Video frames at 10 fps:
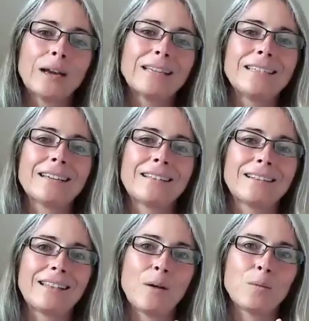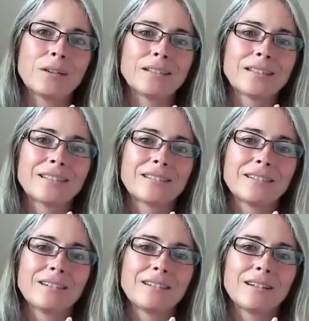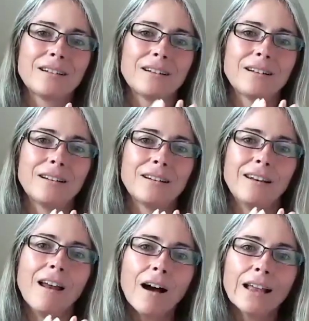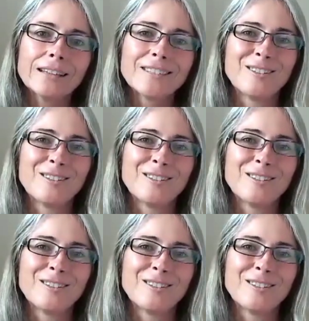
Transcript: idea that that was not